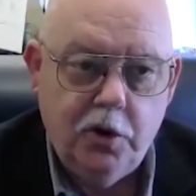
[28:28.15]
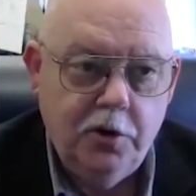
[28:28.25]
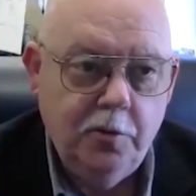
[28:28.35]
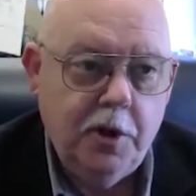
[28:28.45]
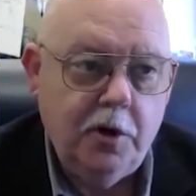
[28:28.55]

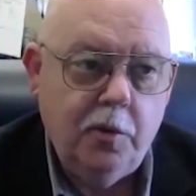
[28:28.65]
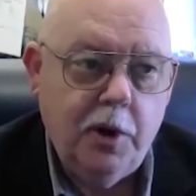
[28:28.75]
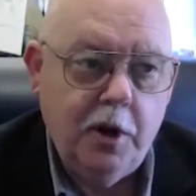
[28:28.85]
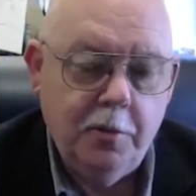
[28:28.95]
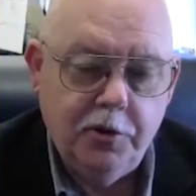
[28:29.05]
no matter
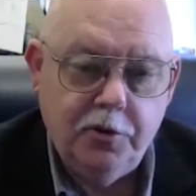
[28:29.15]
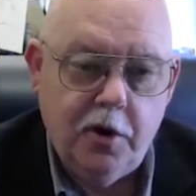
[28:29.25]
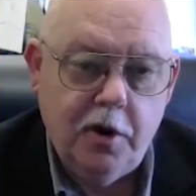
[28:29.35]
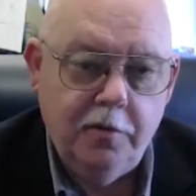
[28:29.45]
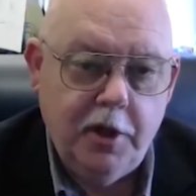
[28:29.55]
how much
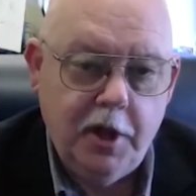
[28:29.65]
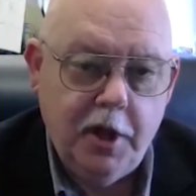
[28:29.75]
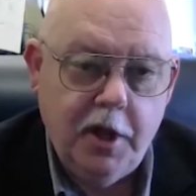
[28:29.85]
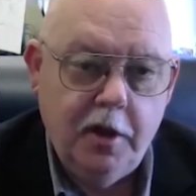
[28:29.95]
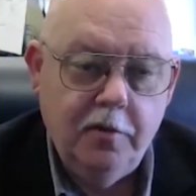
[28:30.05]
drive they
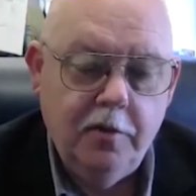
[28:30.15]
have,